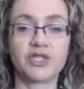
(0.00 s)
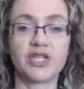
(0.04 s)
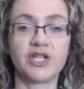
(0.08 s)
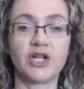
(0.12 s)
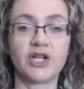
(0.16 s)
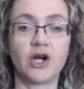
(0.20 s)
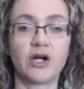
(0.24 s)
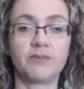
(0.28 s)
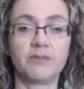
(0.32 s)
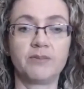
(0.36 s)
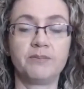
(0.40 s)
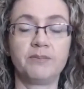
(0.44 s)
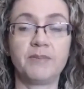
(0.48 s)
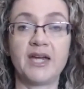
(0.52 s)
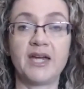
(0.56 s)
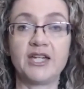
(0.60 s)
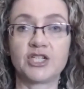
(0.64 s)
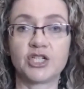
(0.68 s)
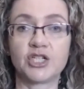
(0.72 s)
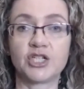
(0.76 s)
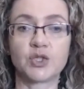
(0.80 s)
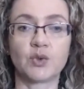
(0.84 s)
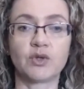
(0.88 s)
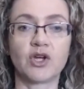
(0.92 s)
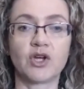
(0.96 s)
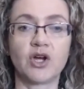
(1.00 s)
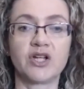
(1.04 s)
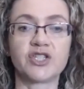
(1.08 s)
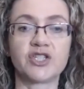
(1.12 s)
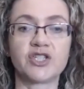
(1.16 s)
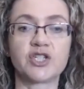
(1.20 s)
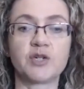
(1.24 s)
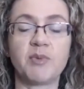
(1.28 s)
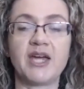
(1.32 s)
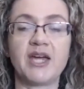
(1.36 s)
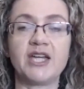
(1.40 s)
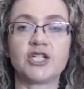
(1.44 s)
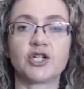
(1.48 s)
in our patients with
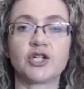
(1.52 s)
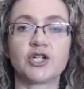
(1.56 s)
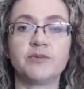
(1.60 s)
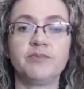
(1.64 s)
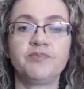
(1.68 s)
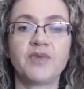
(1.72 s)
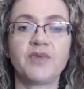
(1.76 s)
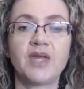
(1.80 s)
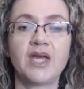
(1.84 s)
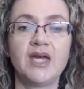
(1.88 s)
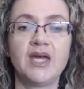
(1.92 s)
constipation.